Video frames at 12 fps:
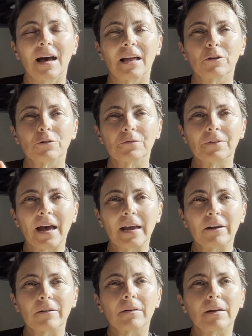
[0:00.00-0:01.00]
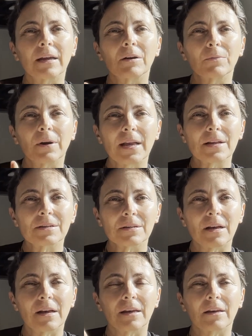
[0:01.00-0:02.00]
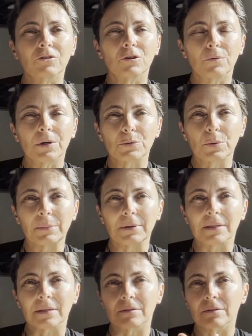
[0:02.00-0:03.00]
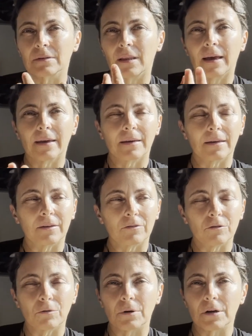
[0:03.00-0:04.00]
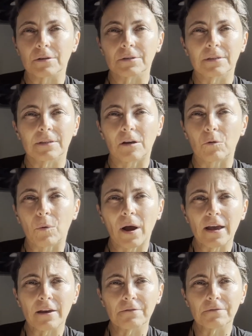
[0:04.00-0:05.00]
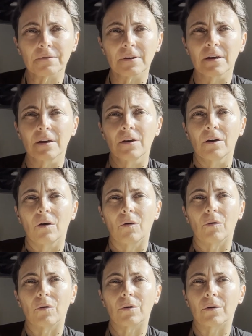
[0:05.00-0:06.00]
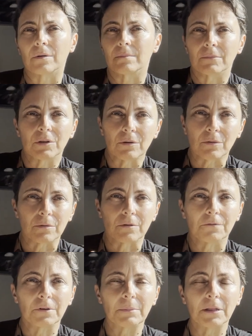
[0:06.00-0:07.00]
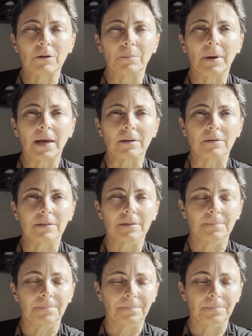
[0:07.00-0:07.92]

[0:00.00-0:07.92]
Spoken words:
a lot of anger and rage towards women, like towards their wife, or their female companions.